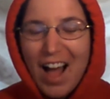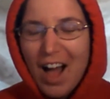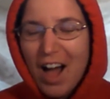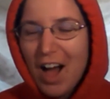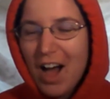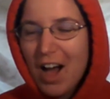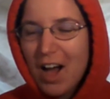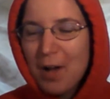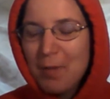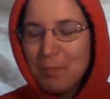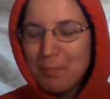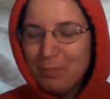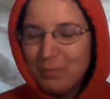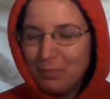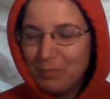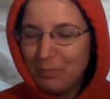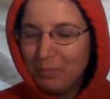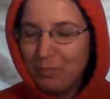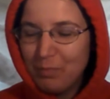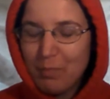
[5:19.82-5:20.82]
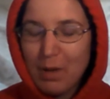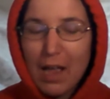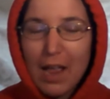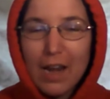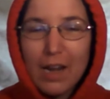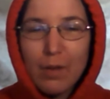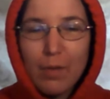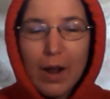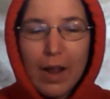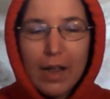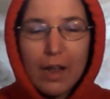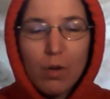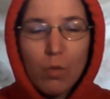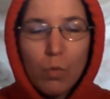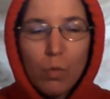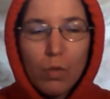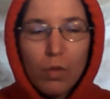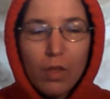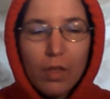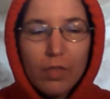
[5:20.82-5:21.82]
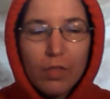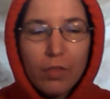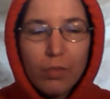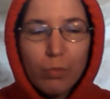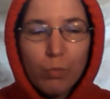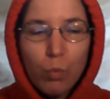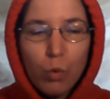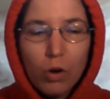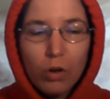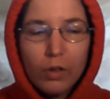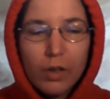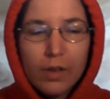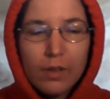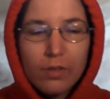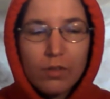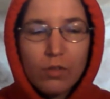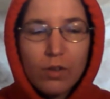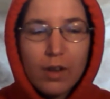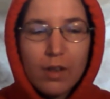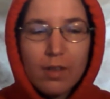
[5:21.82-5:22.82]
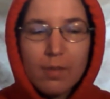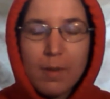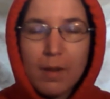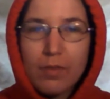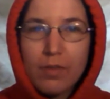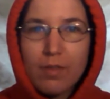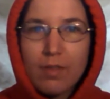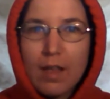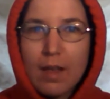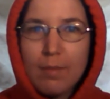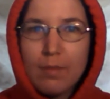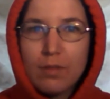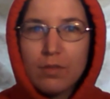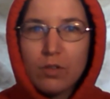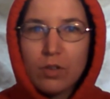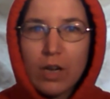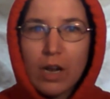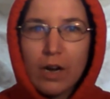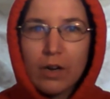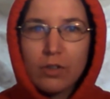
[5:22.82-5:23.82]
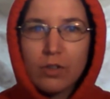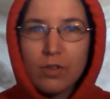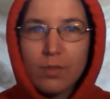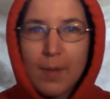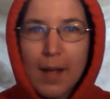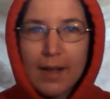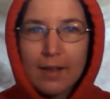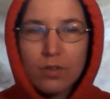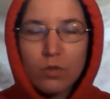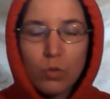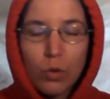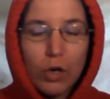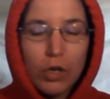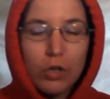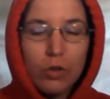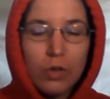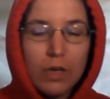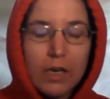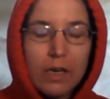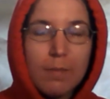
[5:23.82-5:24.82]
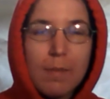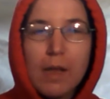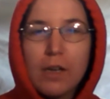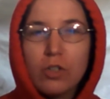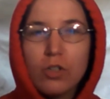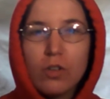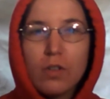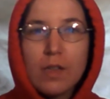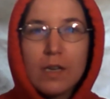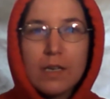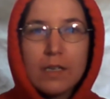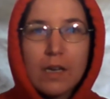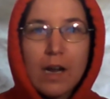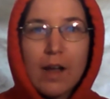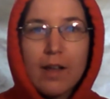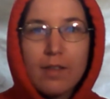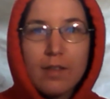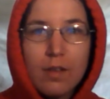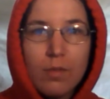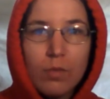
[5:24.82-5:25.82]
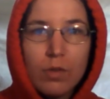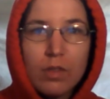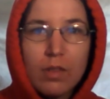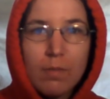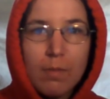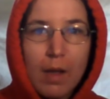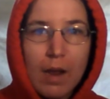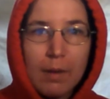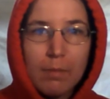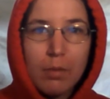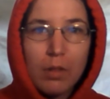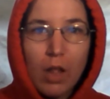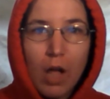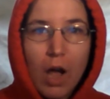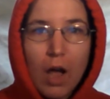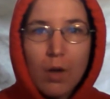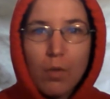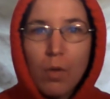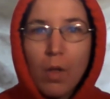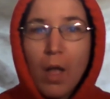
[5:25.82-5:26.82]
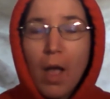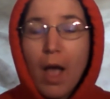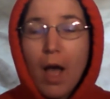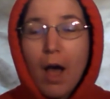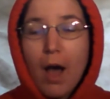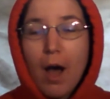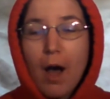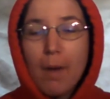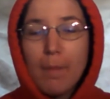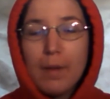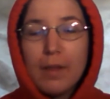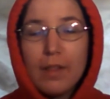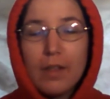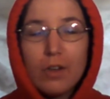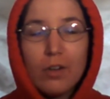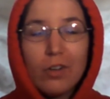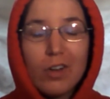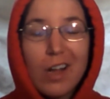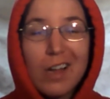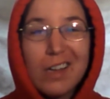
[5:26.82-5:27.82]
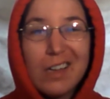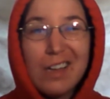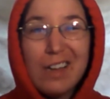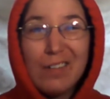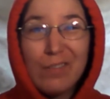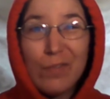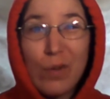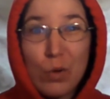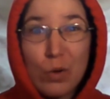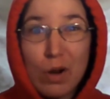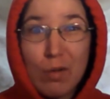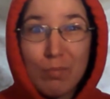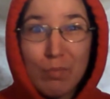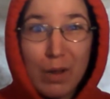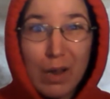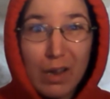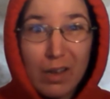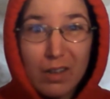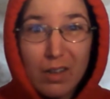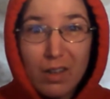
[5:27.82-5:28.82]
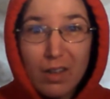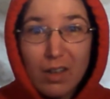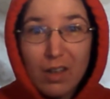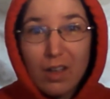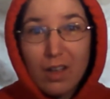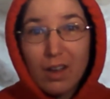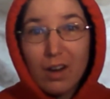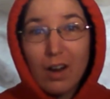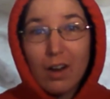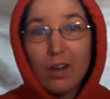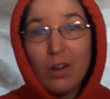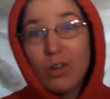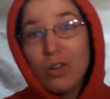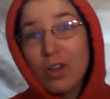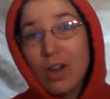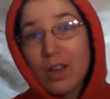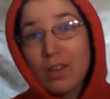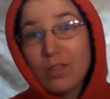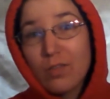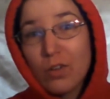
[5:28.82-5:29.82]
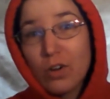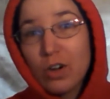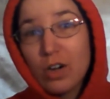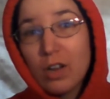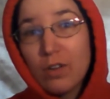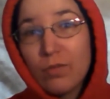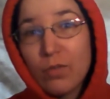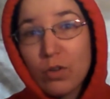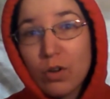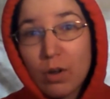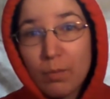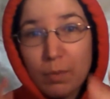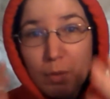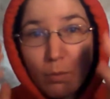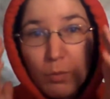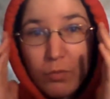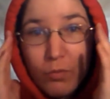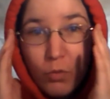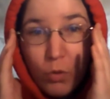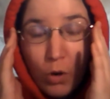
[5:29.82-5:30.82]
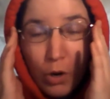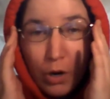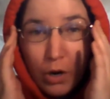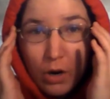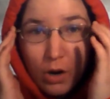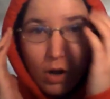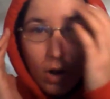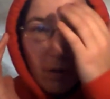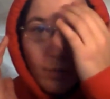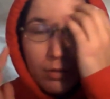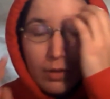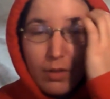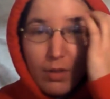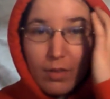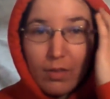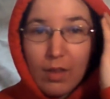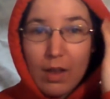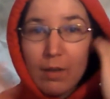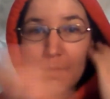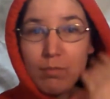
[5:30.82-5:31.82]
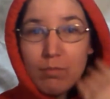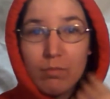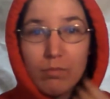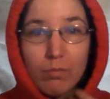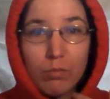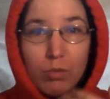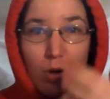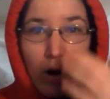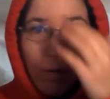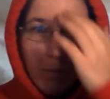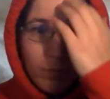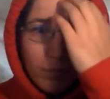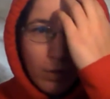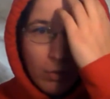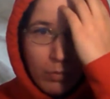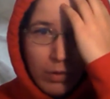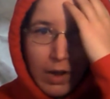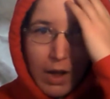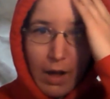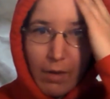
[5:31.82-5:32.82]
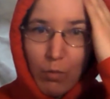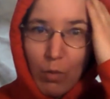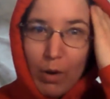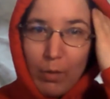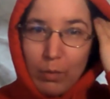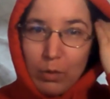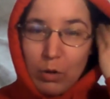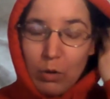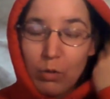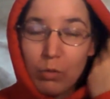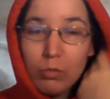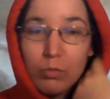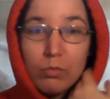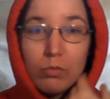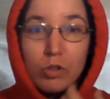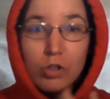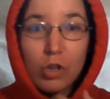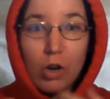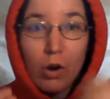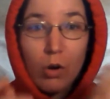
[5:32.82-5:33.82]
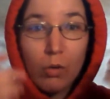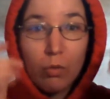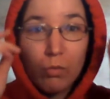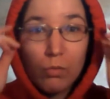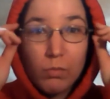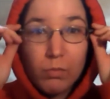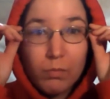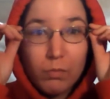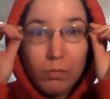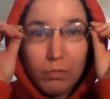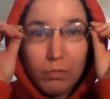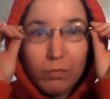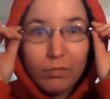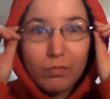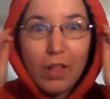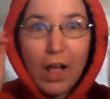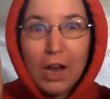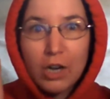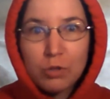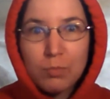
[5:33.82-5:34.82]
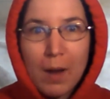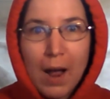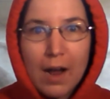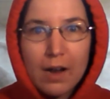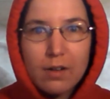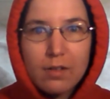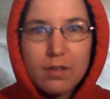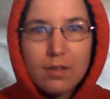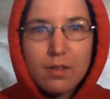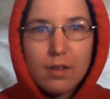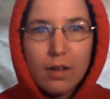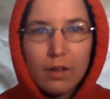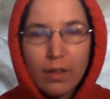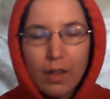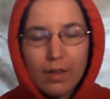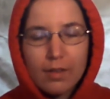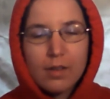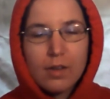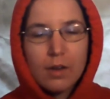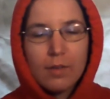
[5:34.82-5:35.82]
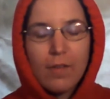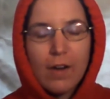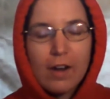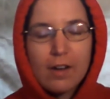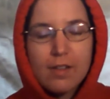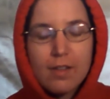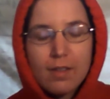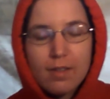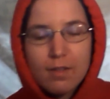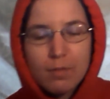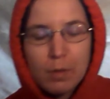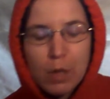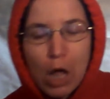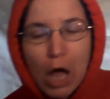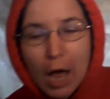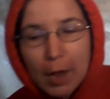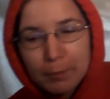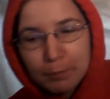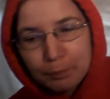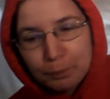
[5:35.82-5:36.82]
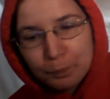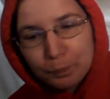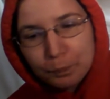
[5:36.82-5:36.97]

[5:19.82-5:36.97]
But anyway, world history is about the same as your character's backstory. You need to make sure that it ties in with the main plot, and that you're not info dumping. Now, I know you guys have heard info dumping before. It's the same problem that we have why we don't show flashbacks unless it advances the plot.